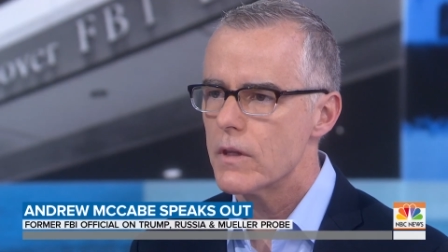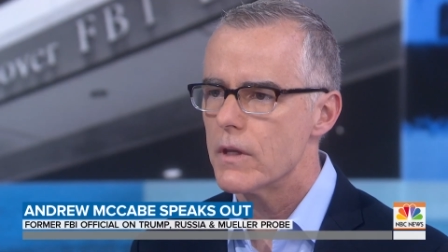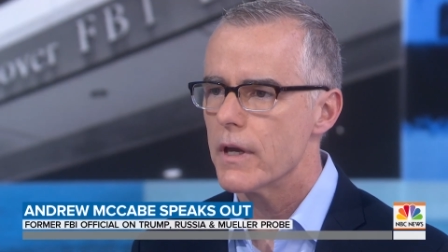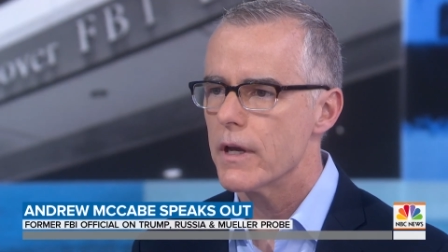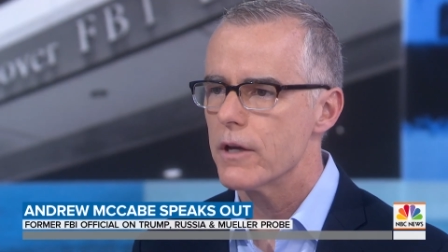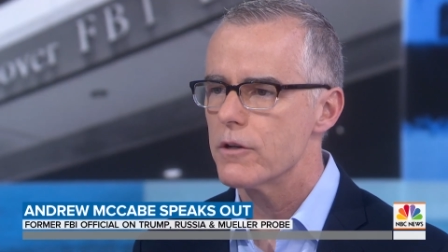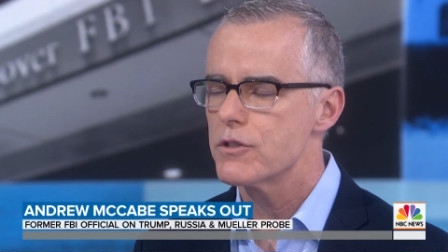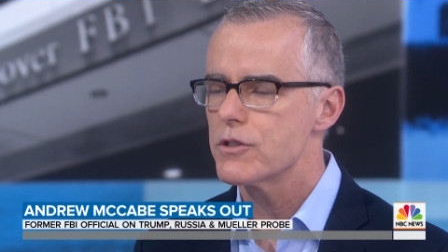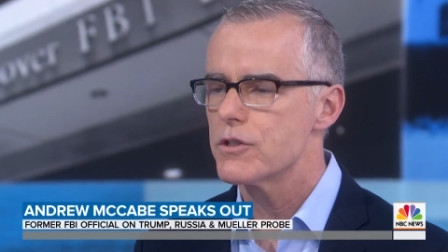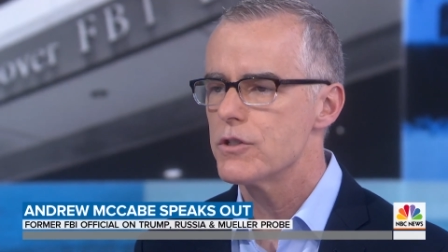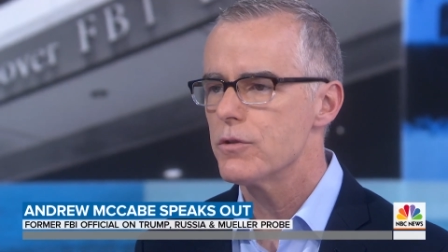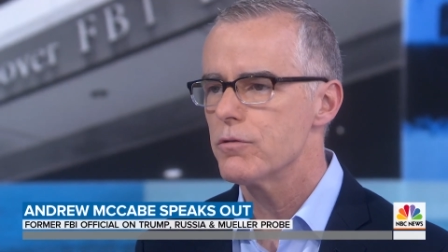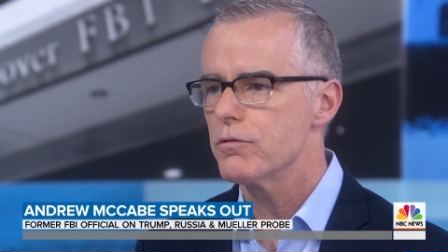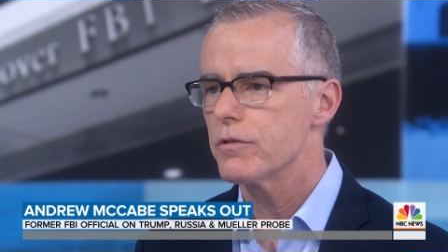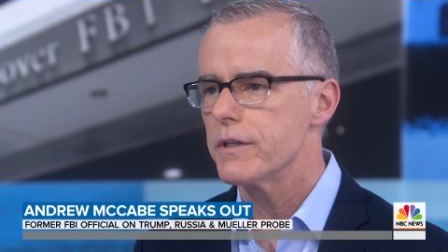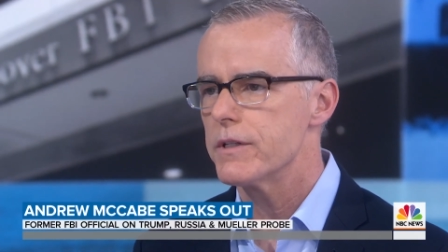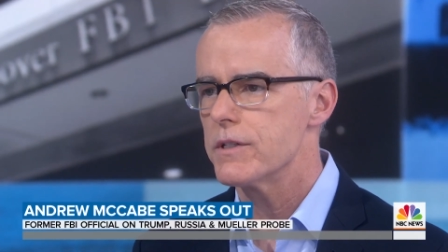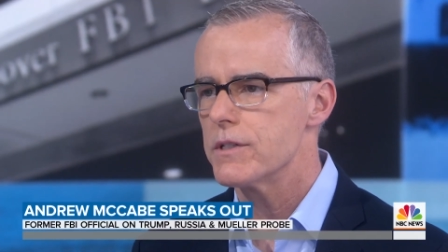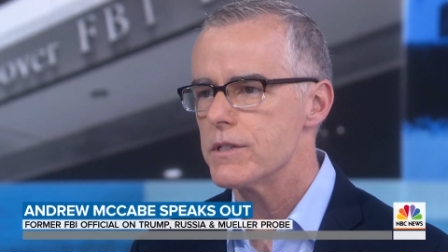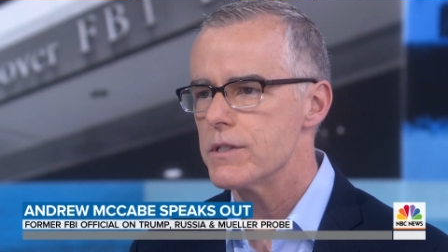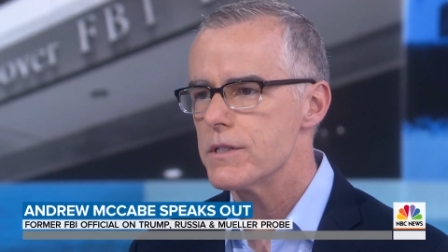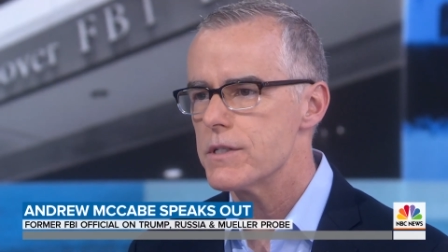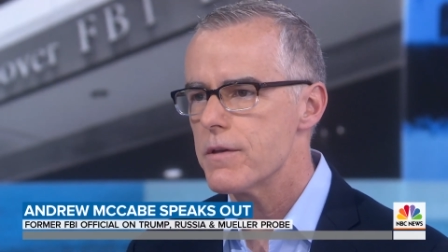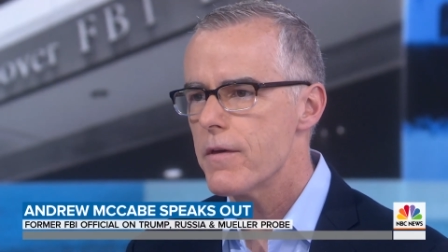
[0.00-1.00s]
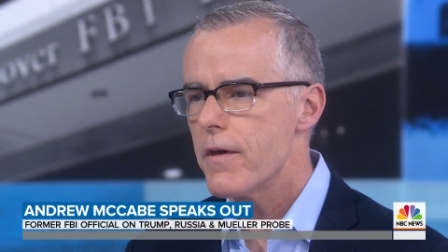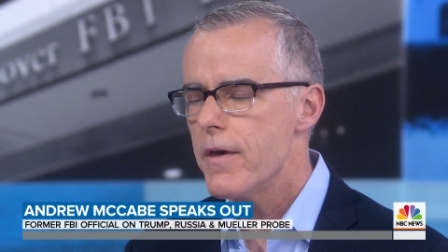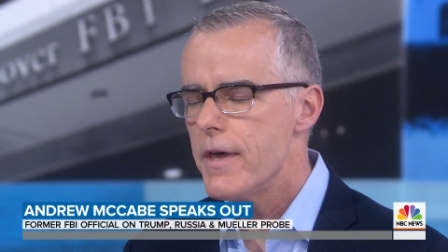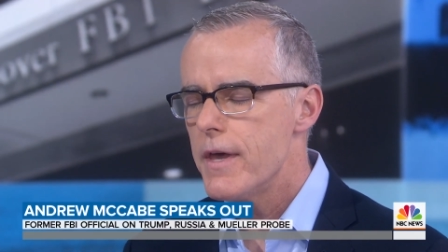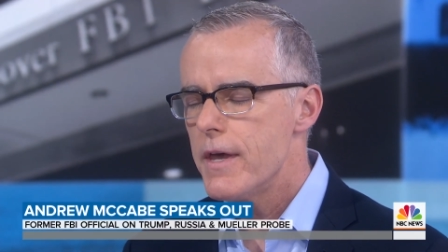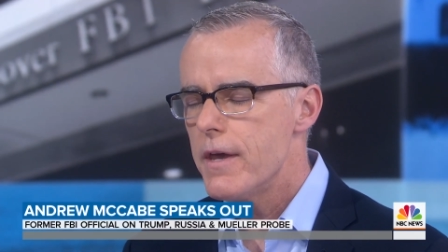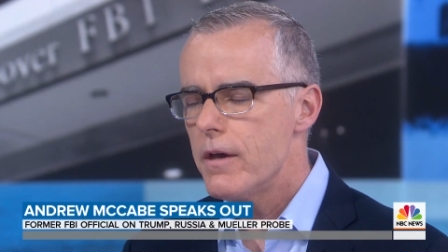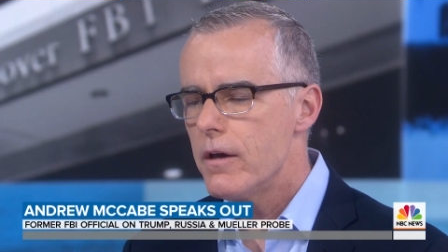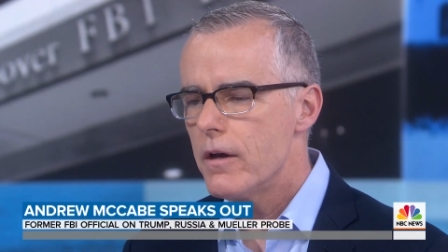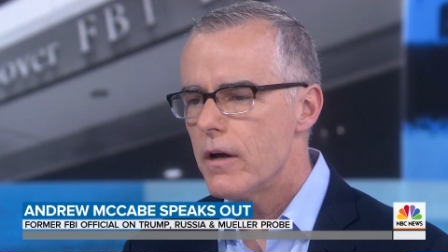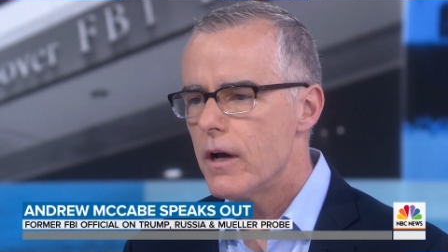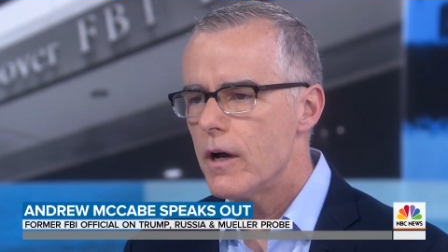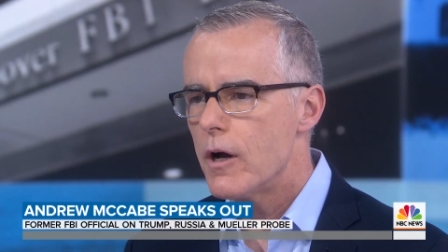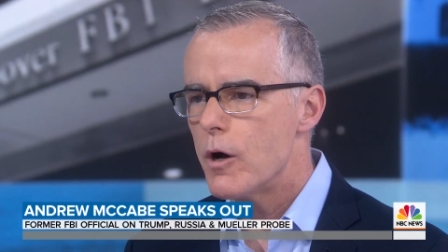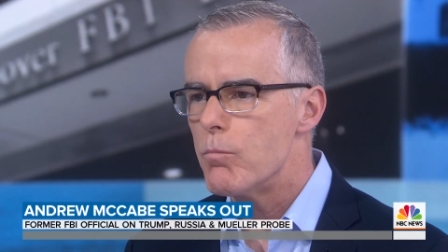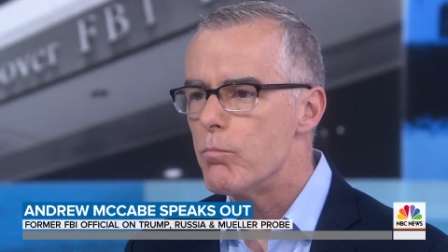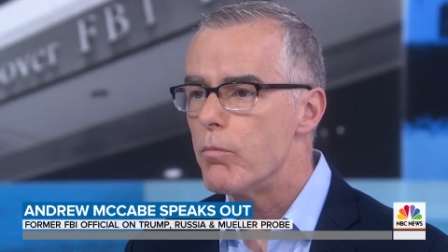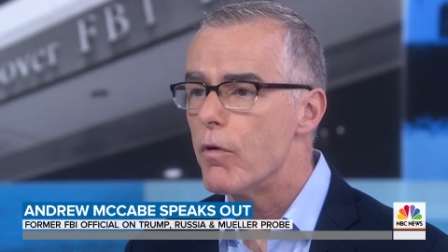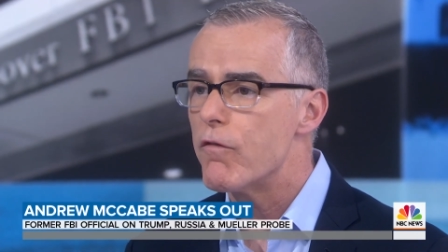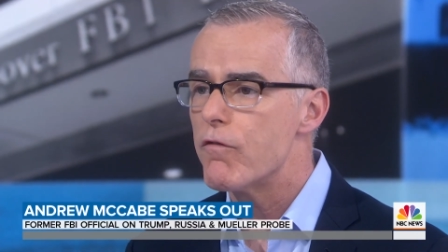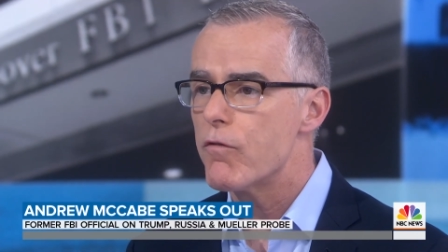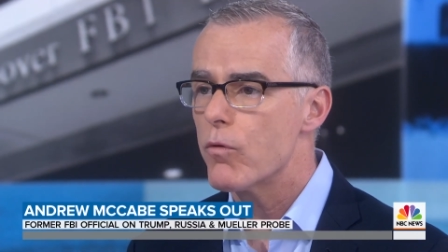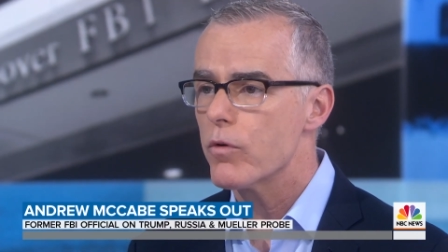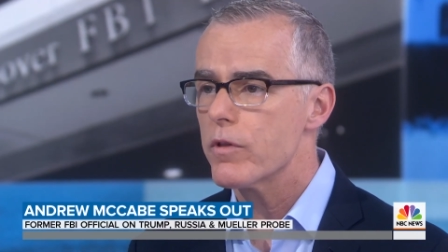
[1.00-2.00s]
Yeah, two reasons. Uh,
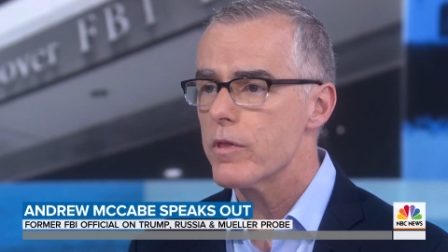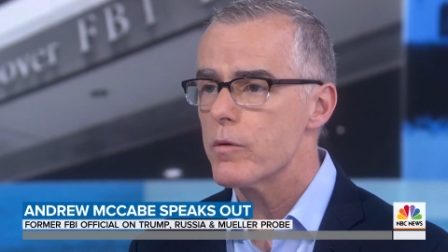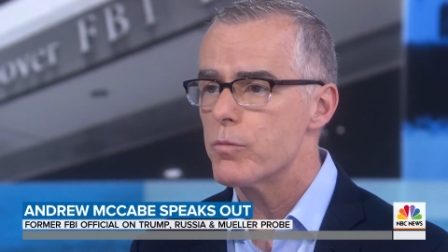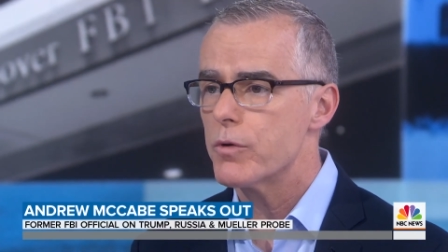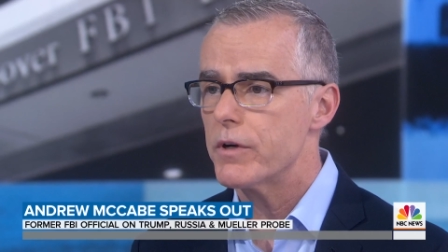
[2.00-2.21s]
before the